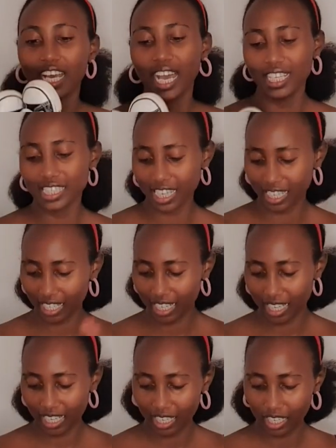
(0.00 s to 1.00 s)

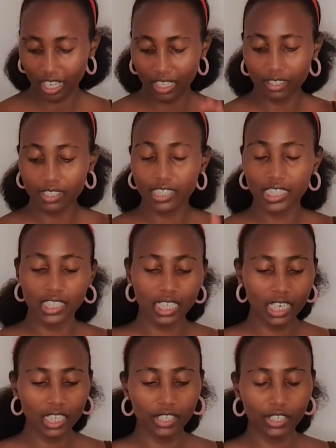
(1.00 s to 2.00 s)
Atara,
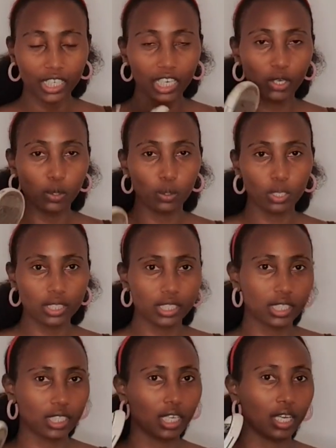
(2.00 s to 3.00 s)
Syrian really looks
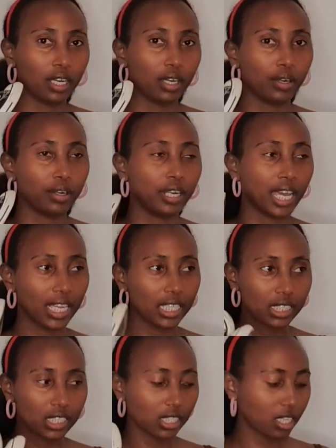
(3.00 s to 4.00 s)
nice
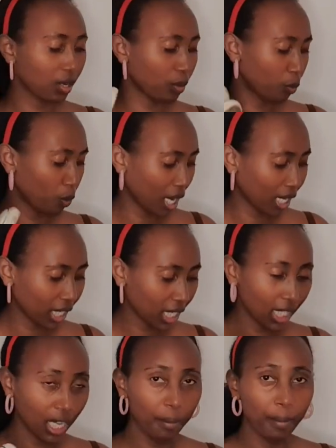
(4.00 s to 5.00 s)
wearing
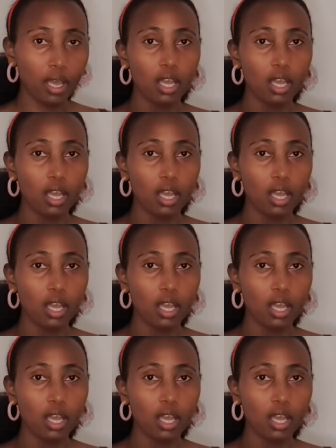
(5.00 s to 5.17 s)
them.